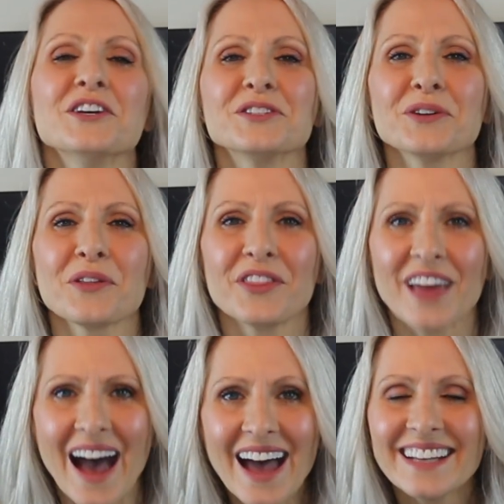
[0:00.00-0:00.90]
So
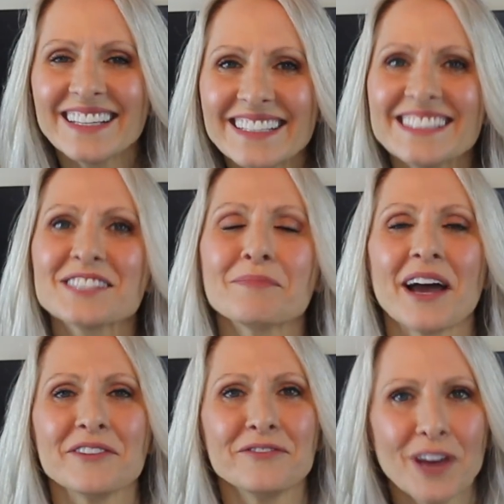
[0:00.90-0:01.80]
that is
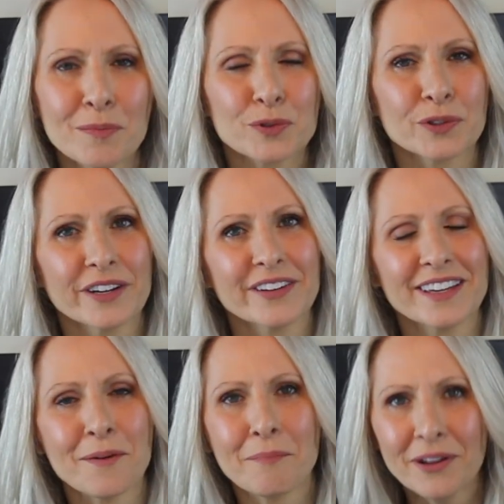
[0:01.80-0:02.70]
my
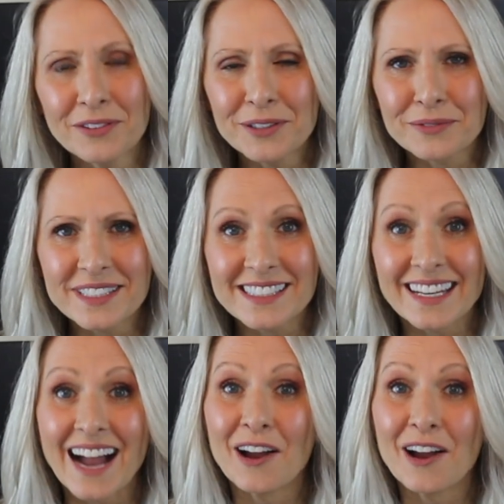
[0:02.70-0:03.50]
February monthly reset.